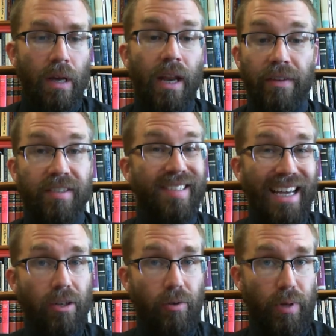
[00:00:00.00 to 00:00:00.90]
Now, the
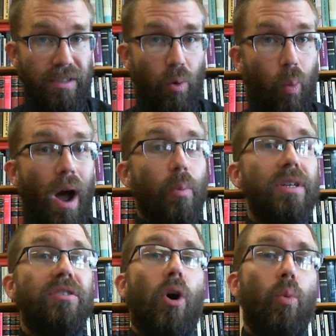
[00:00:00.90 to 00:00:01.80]
second reason why
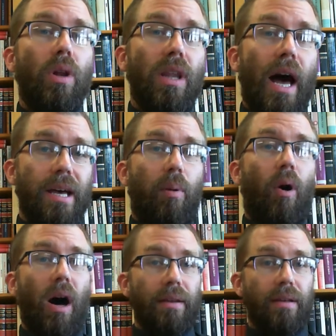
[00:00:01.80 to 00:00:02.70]
we don't rely
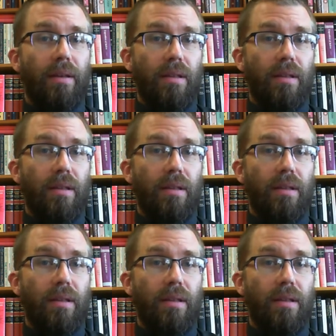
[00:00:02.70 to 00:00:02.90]
upon